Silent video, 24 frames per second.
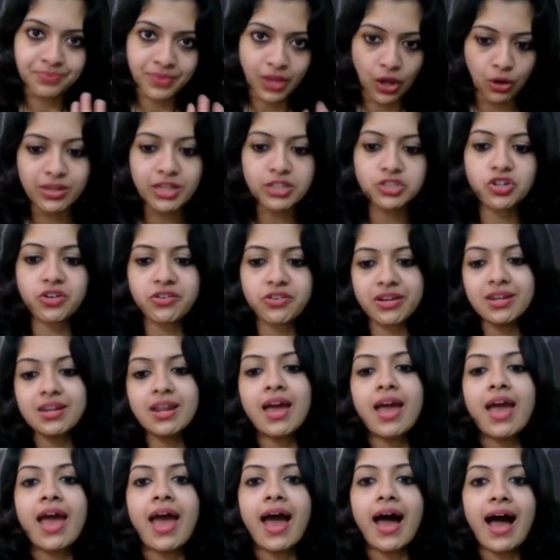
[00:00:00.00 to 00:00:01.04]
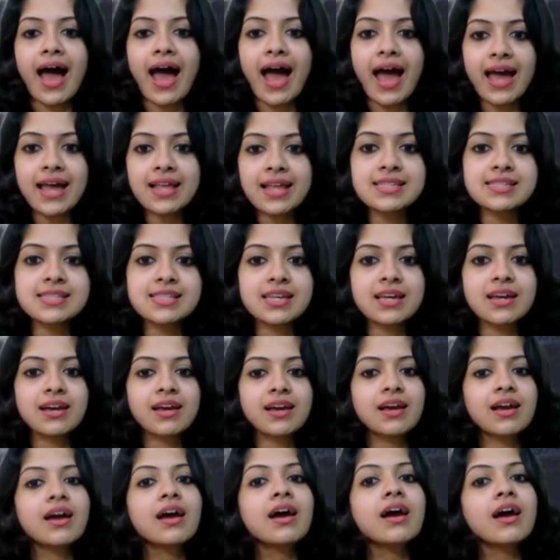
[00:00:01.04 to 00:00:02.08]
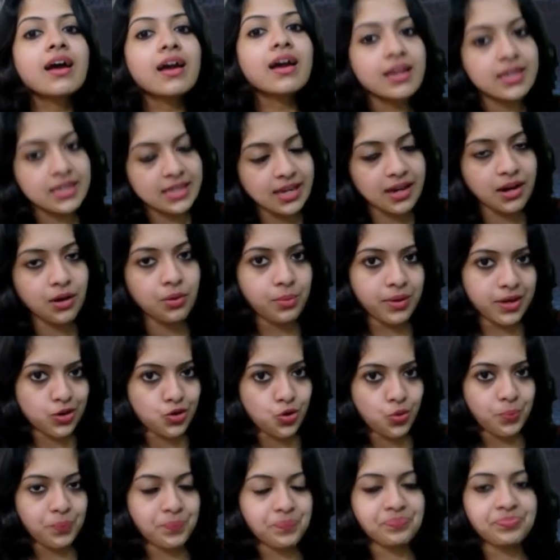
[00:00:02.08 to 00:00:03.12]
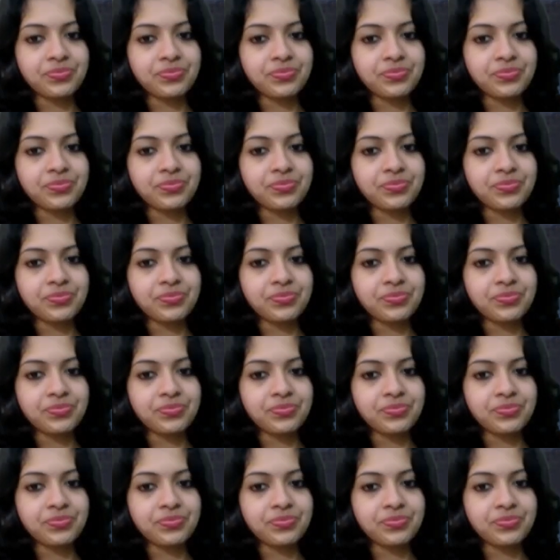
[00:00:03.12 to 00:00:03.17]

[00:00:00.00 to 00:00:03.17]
Okay, children, and here we go.